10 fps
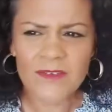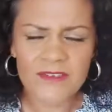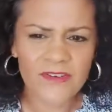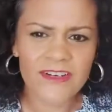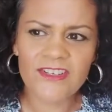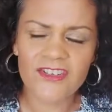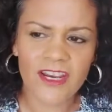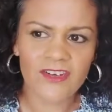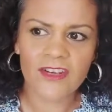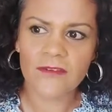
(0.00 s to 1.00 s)
a very
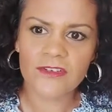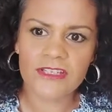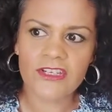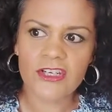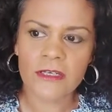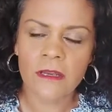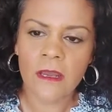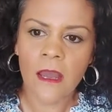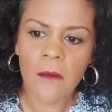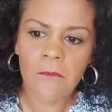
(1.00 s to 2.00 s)
strange conversation.
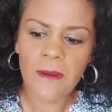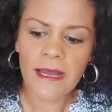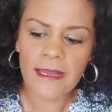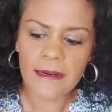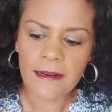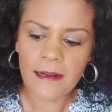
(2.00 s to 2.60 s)
But